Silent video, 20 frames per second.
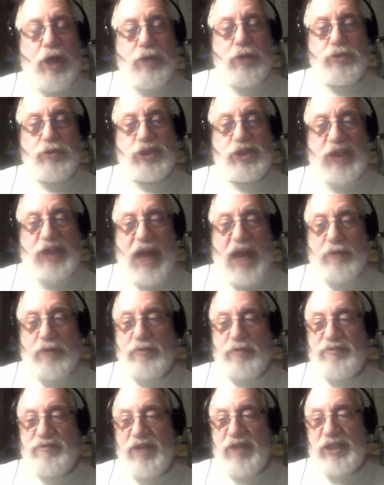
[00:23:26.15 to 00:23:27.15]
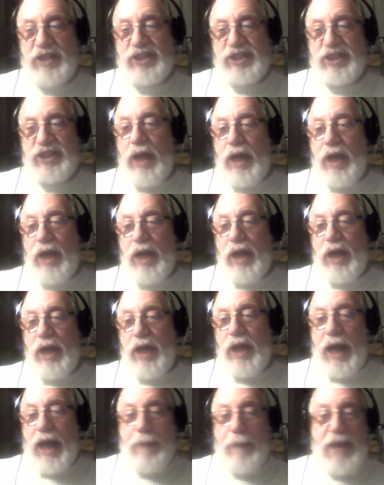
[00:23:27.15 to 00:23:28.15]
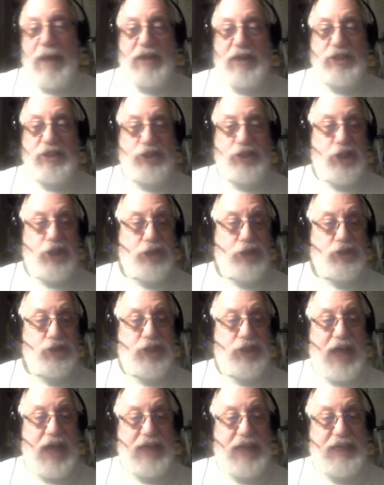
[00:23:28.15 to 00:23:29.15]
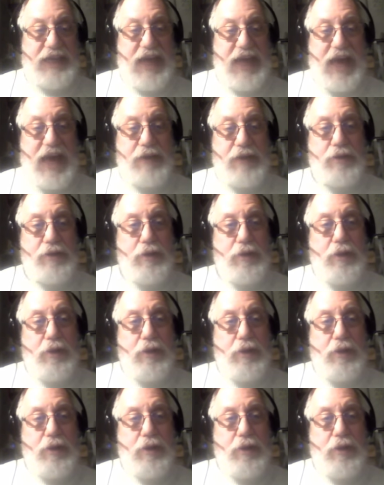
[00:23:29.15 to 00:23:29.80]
other sacrifices. I'm not going to touch that yet.